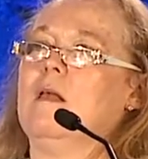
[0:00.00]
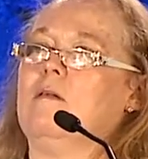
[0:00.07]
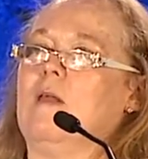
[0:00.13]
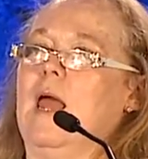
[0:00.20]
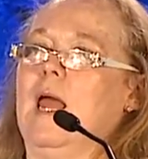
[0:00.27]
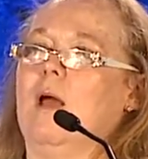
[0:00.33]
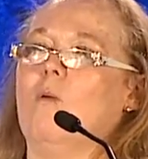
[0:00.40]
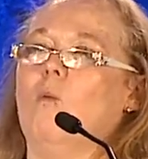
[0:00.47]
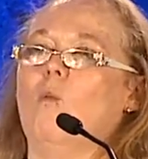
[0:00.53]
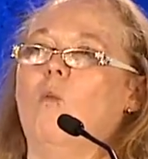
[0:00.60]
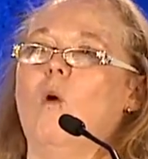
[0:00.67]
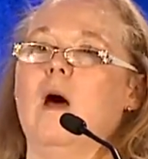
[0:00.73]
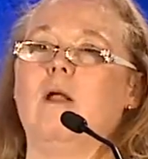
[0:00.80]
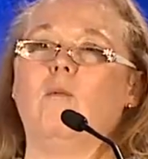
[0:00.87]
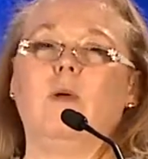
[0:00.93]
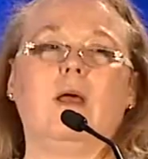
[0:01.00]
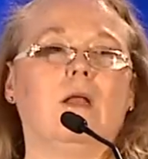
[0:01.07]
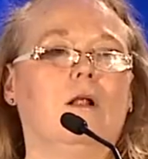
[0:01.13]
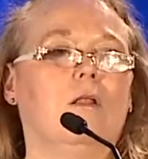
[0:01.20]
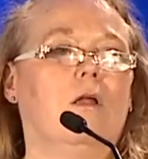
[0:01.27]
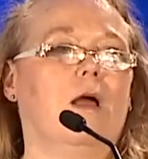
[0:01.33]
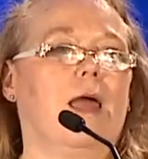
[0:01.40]
saying, what are we going
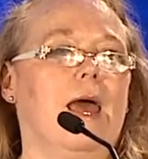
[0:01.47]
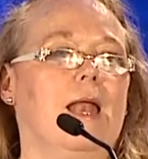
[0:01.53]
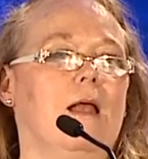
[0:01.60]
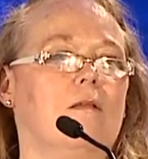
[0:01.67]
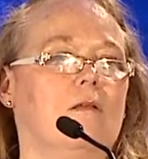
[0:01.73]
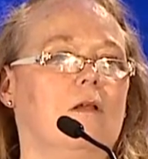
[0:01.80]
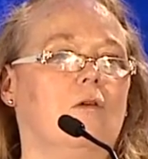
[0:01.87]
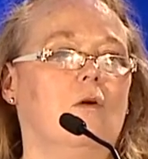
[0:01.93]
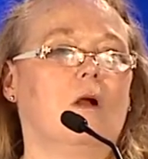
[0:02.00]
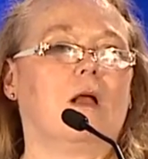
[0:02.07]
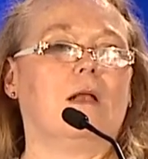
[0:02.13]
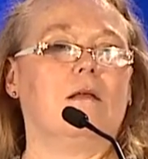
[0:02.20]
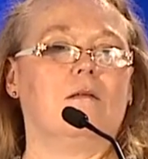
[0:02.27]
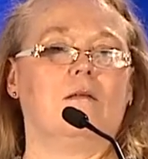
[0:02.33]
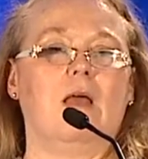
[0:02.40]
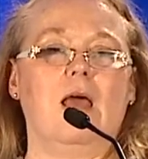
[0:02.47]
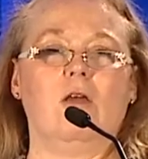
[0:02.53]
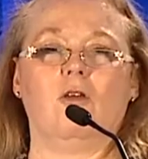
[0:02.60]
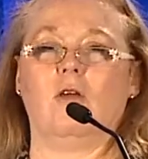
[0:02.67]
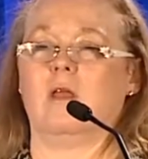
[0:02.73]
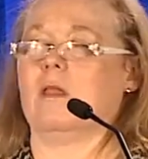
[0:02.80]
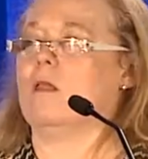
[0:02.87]
to look at as an
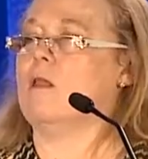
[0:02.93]
organization,